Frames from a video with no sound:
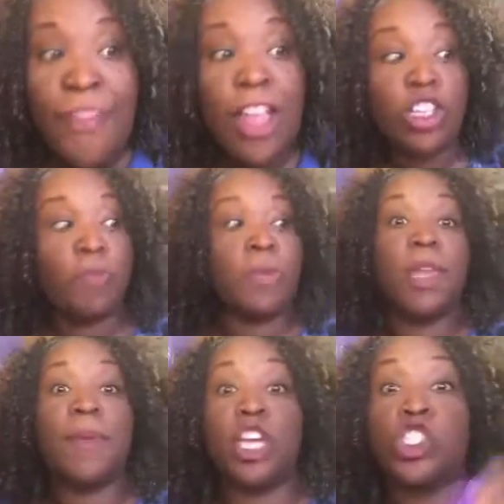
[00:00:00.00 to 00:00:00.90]
That
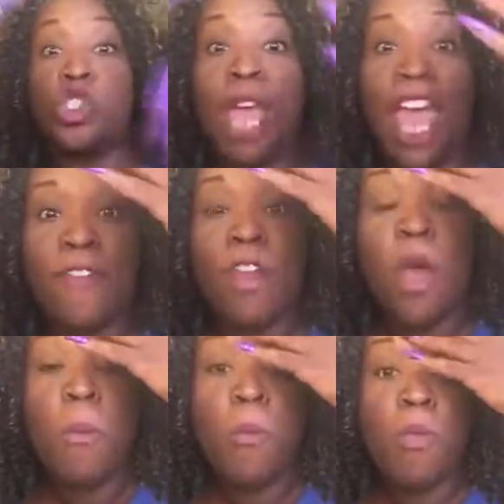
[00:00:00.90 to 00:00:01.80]
because you have
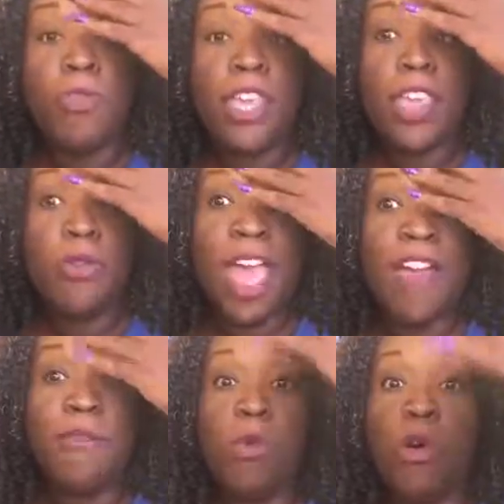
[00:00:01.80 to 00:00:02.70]

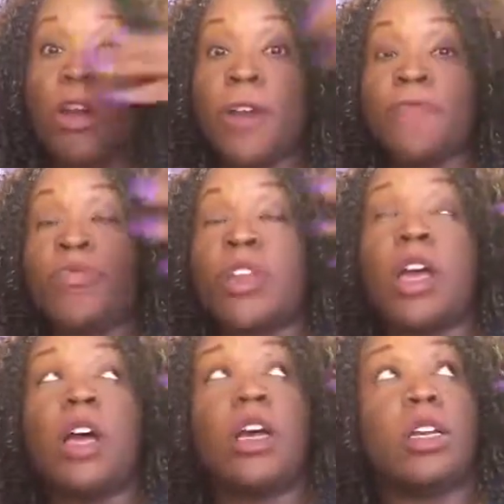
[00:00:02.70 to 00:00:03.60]
more
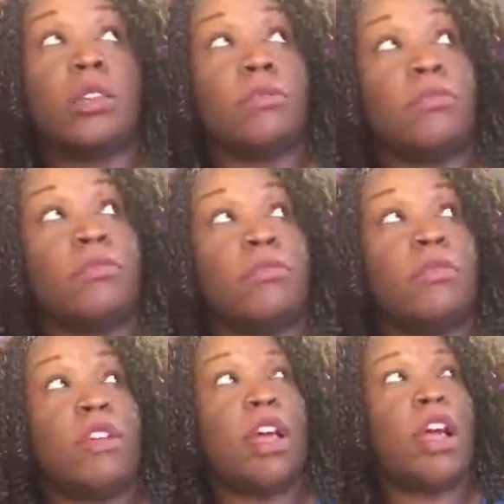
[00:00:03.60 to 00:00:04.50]
a
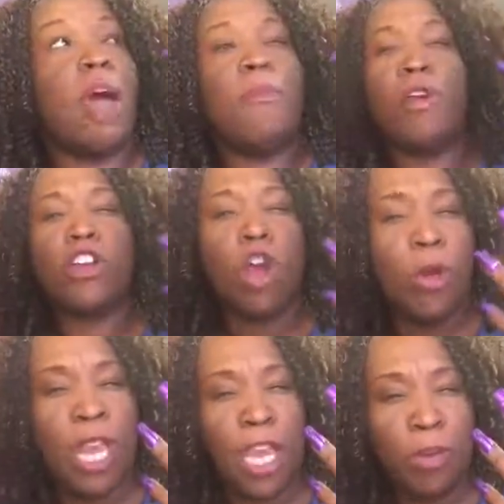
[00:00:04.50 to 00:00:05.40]
more
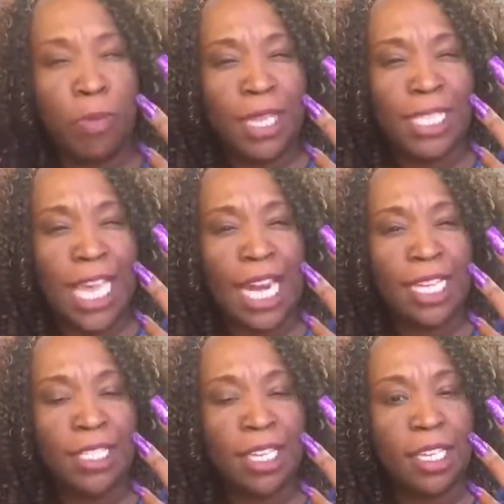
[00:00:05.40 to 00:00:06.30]
go-getter
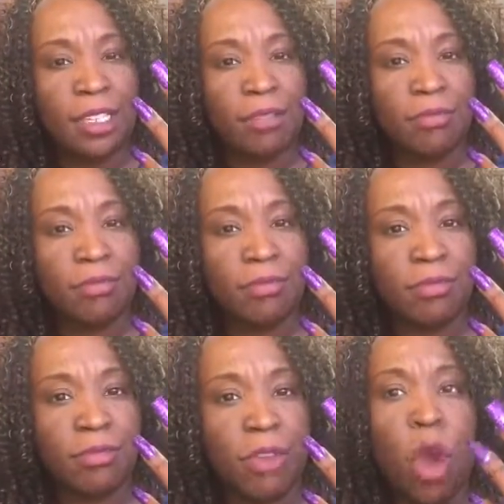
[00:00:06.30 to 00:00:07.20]
mentality?
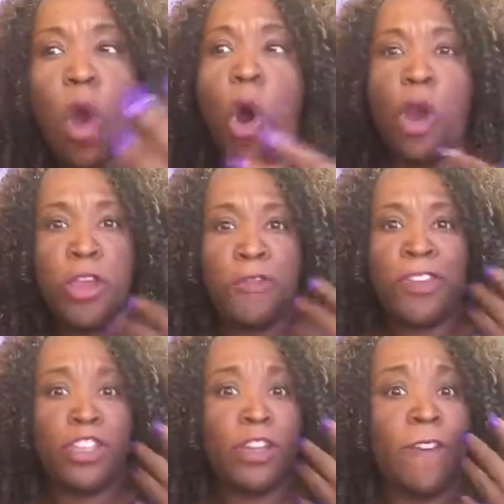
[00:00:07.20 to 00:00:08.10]
Or you're
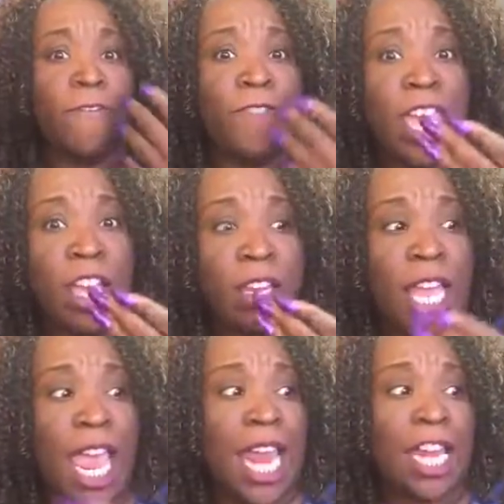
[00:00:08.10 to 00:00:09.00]
afraid that you're going to fail
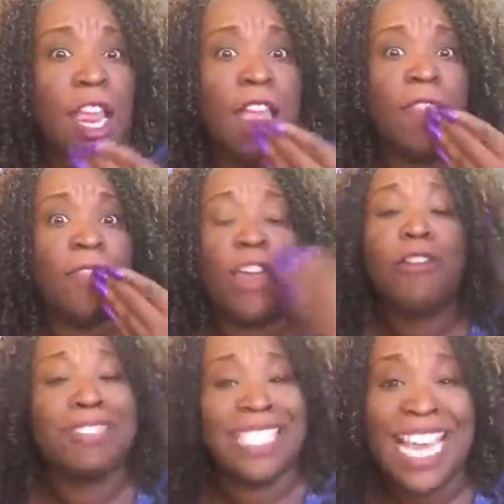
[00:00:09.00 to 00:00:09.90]
and they're
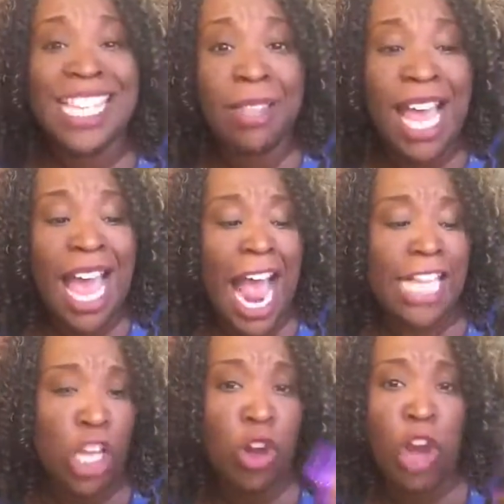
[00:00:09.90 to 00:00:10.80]
going to say something.
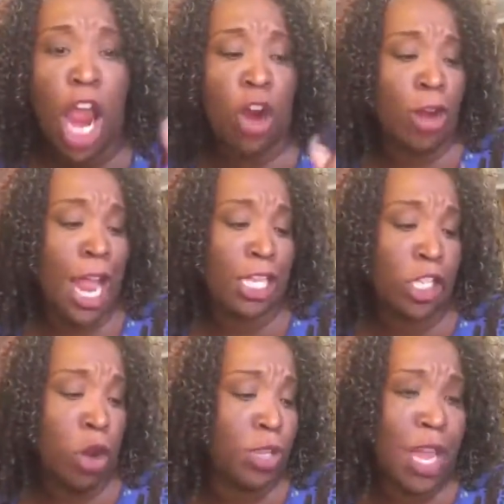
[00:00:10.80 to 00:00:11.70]
I told you
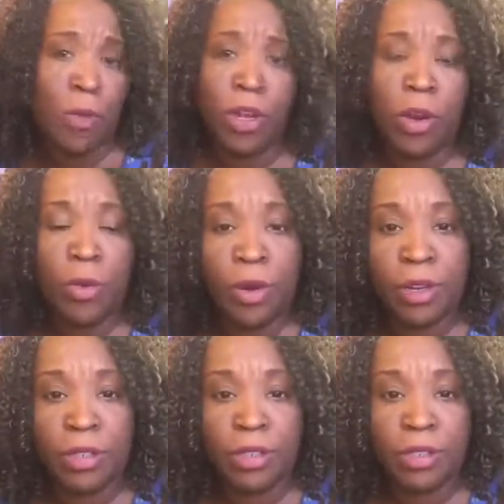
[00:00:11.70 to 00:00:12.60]
that wasn't going to
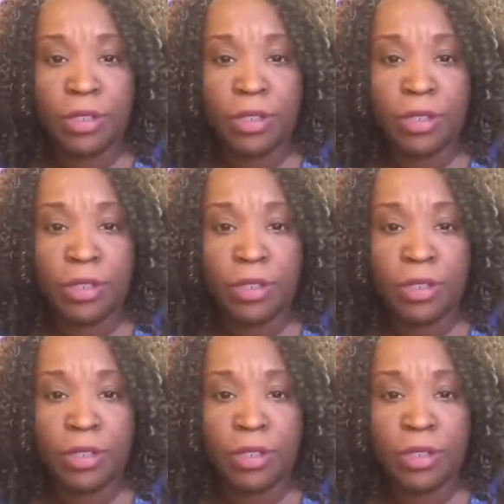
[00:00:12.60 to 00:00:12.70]
work.